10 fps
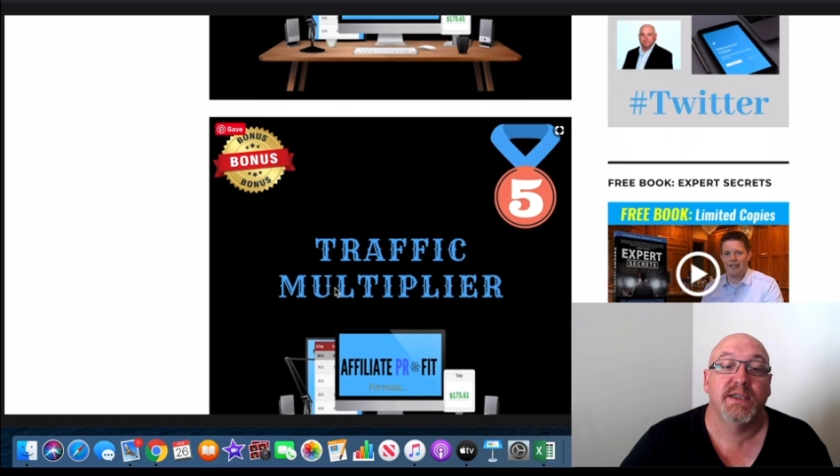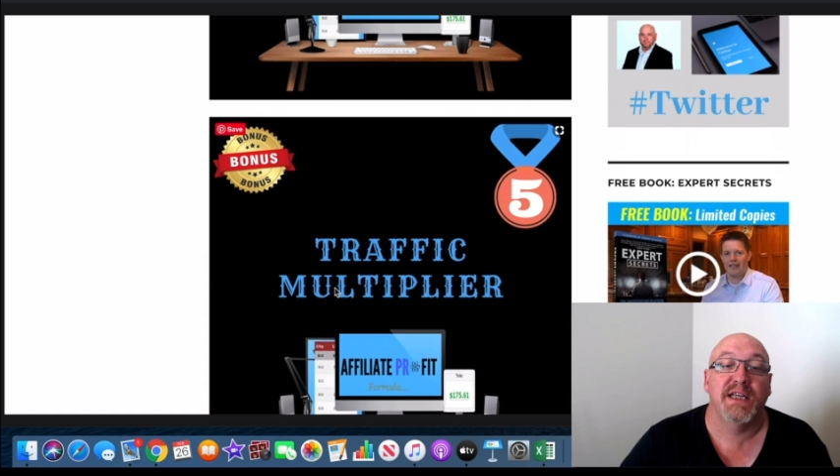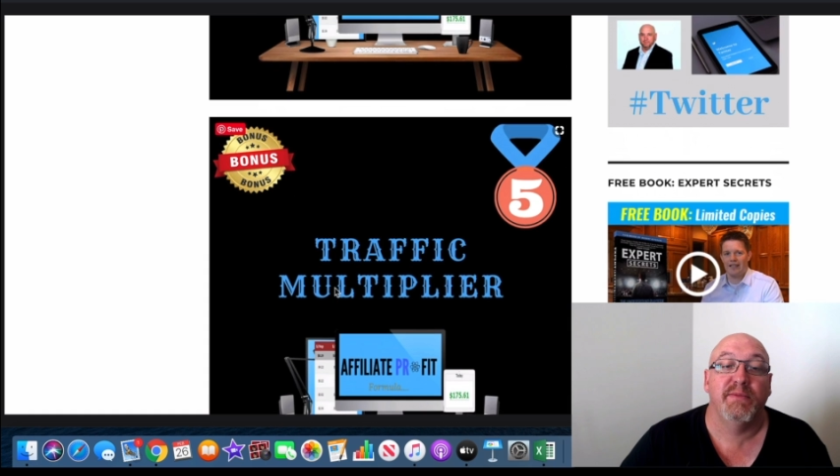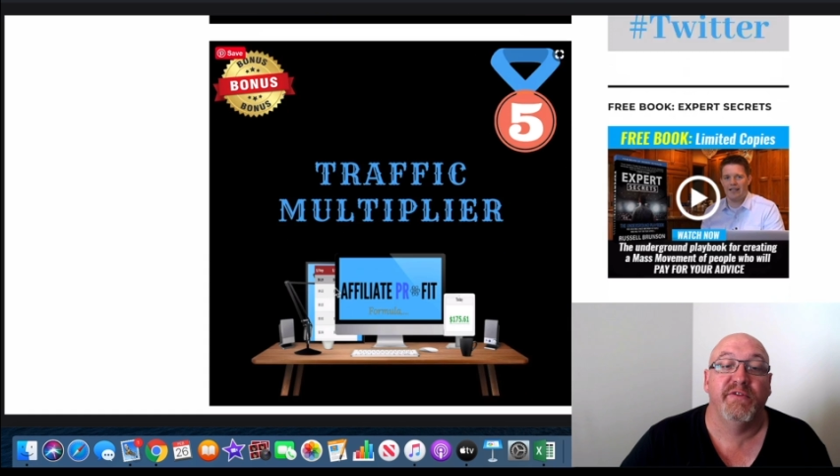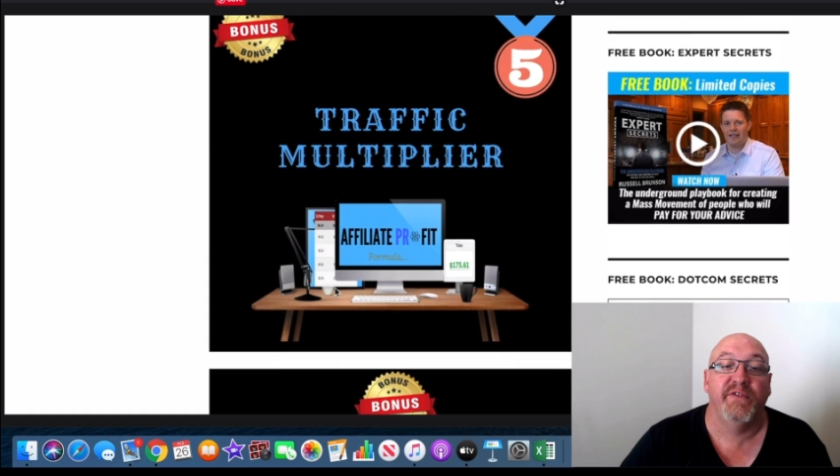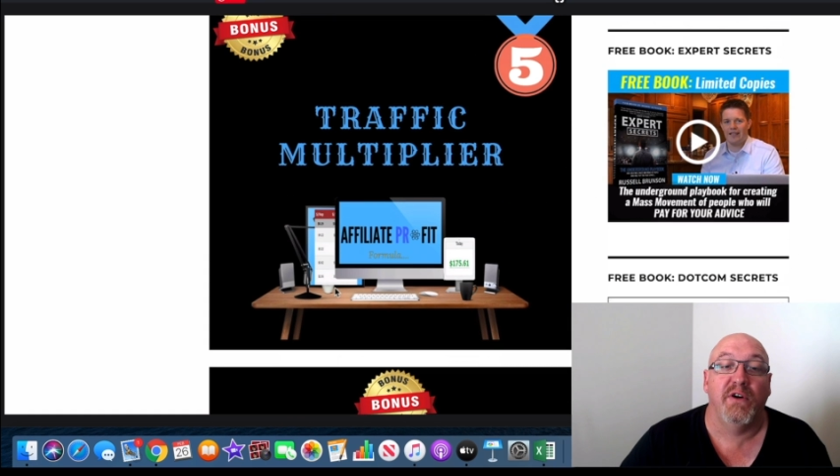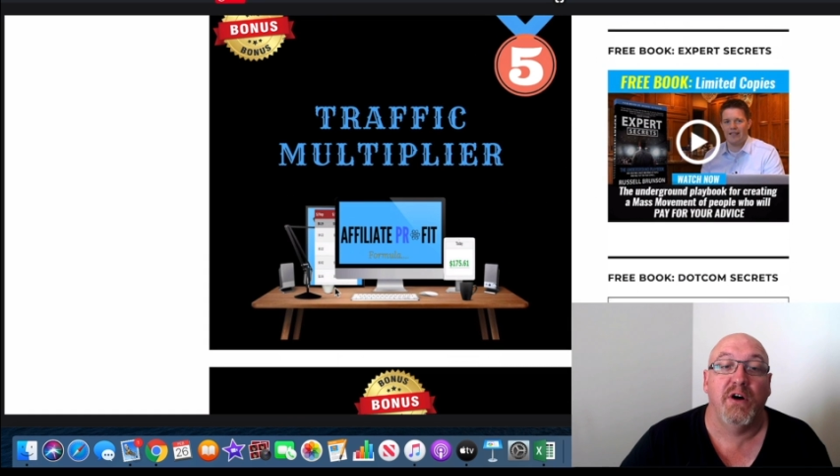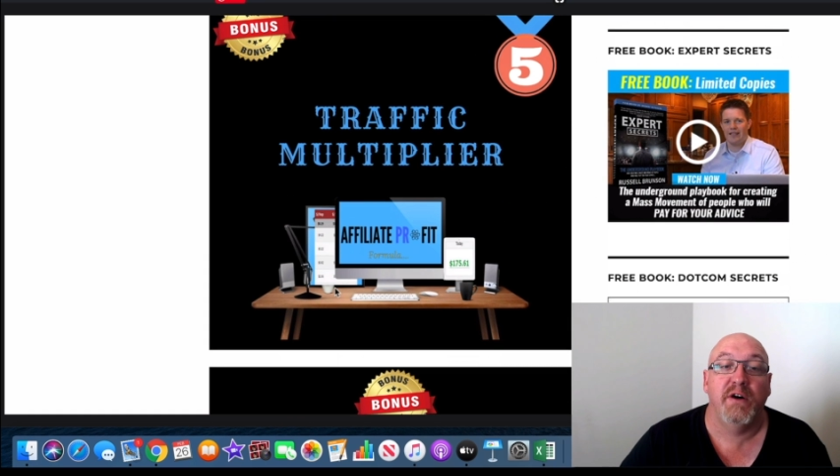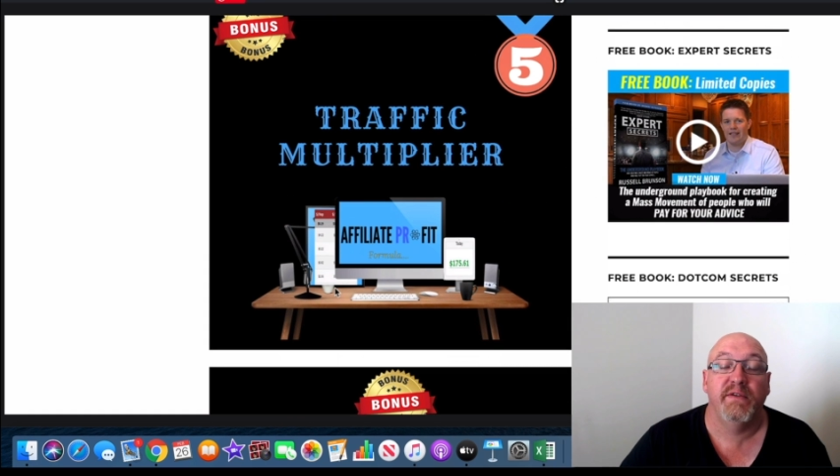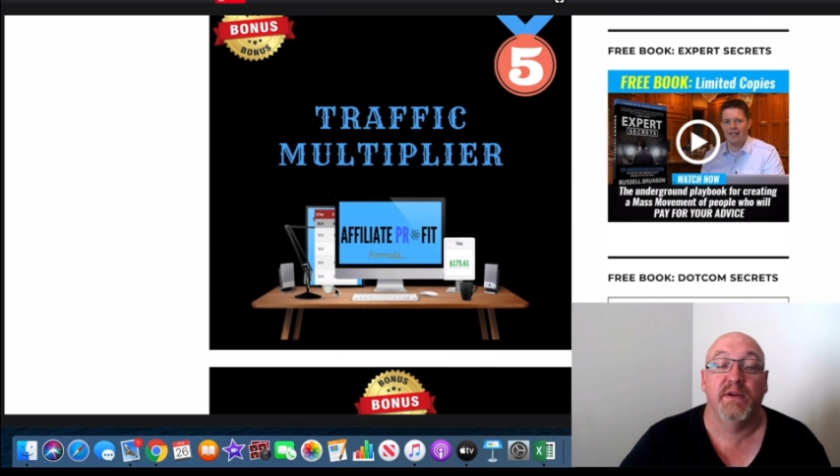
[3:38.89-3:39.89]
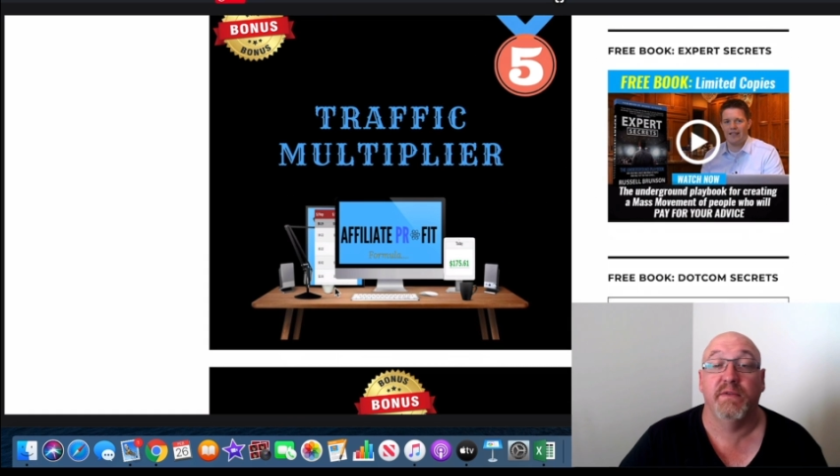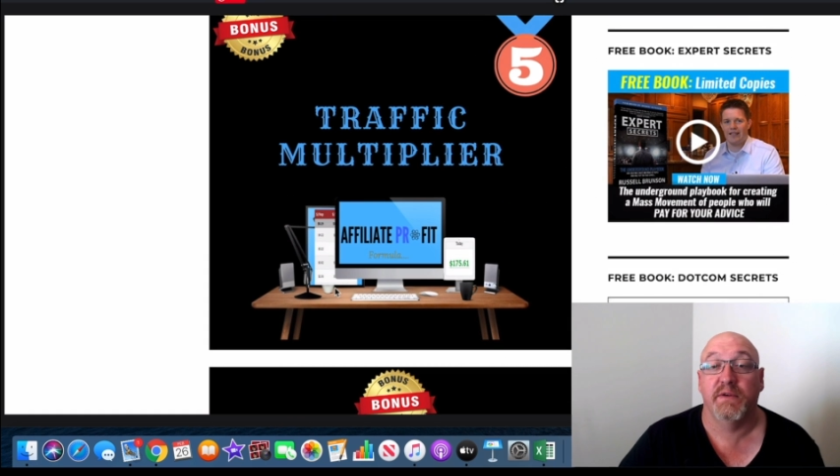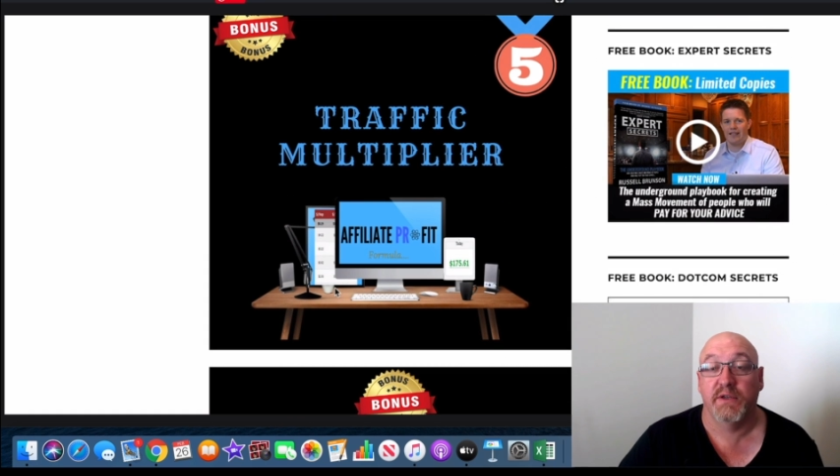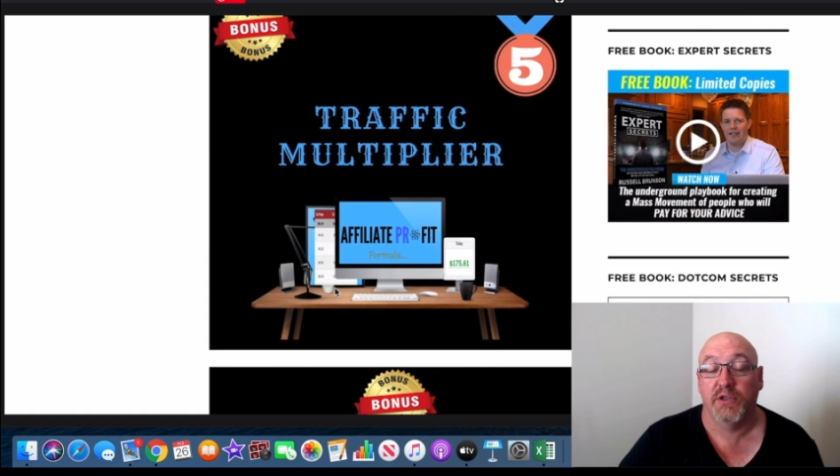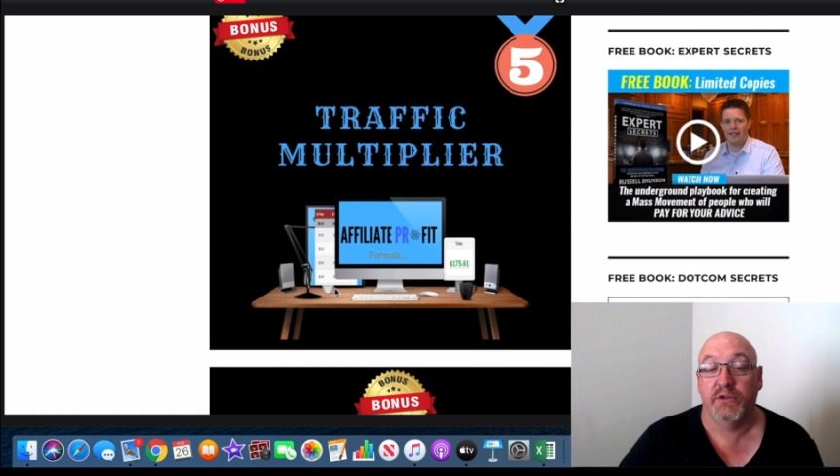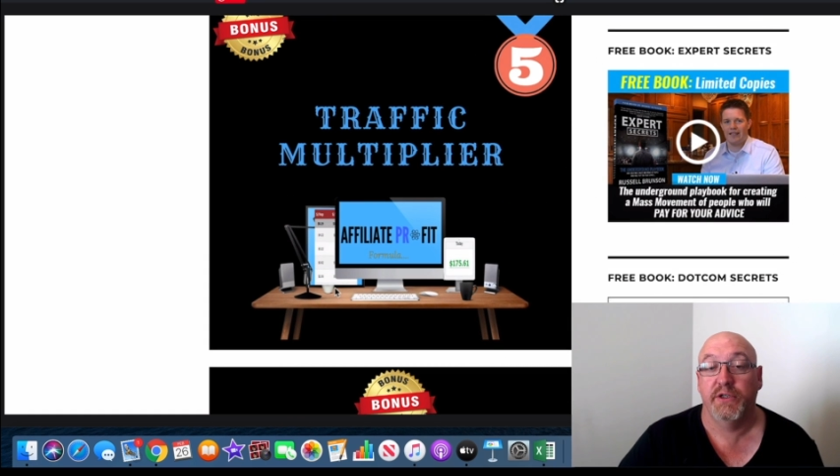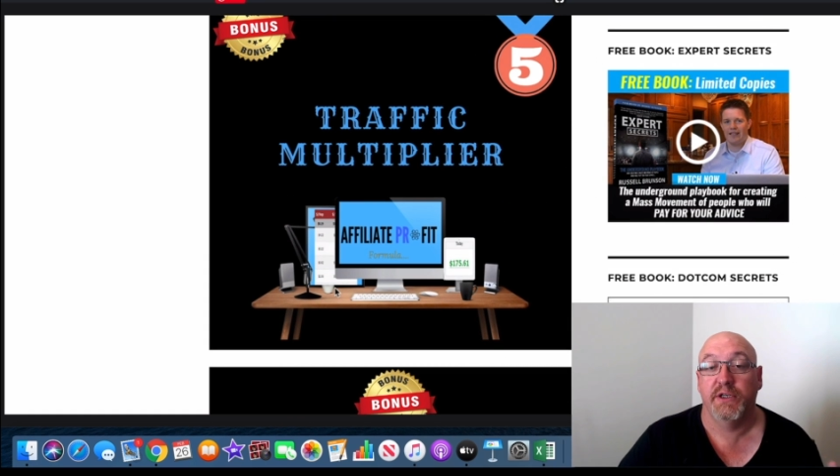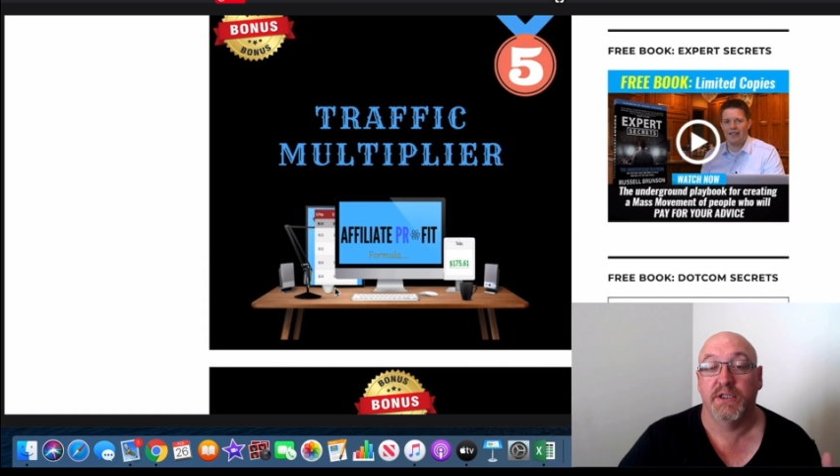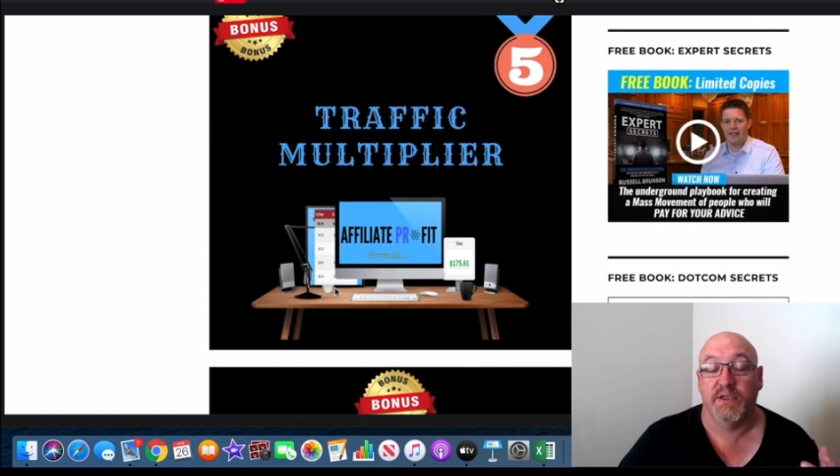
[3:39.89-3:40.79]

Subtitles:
number five, I've included